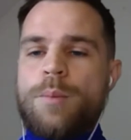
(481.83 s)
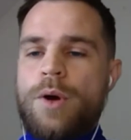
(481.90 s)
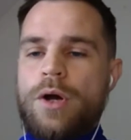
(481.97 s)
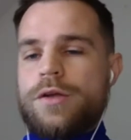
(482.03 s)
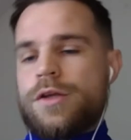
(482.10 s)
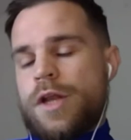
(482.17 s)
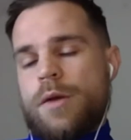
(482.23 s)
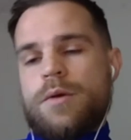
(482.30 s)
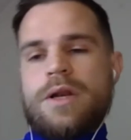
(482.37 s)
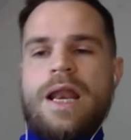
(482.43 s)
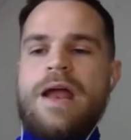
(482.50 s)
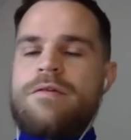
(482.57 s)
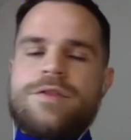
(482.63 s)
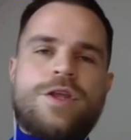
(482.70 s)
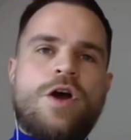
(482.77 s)
but
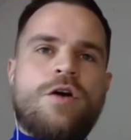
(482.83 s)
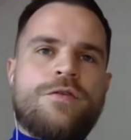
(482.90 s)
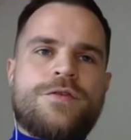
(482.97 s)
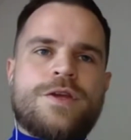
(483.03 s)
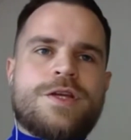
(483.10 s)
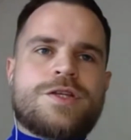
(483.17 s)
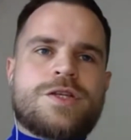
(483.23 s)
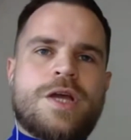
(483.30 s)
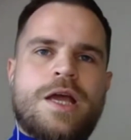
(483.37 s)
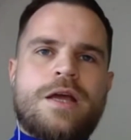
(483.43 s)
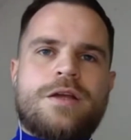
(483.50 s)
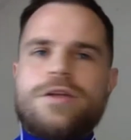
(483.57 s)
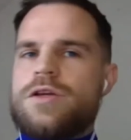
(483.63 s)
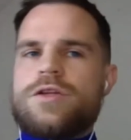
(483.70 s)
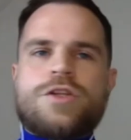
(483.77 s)
Claire in the office
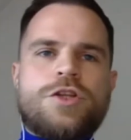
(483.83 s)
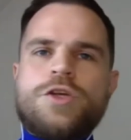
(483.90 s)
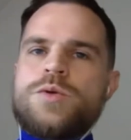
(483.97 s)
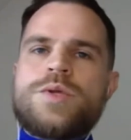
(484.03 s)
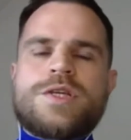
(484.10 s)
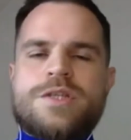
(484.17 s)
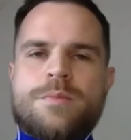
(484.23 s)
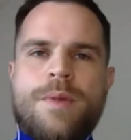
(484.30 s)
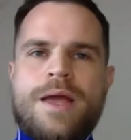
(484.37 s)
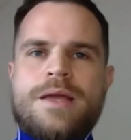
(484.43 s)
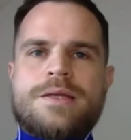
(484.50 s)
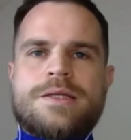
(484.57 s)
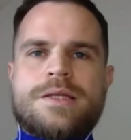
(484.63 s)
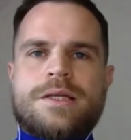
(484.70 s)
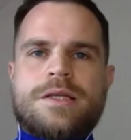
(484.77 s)
knew this
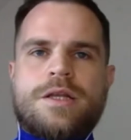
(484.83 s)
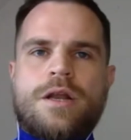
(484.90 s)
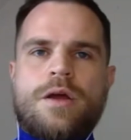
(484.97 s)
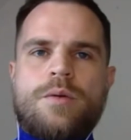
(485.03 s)
amazing,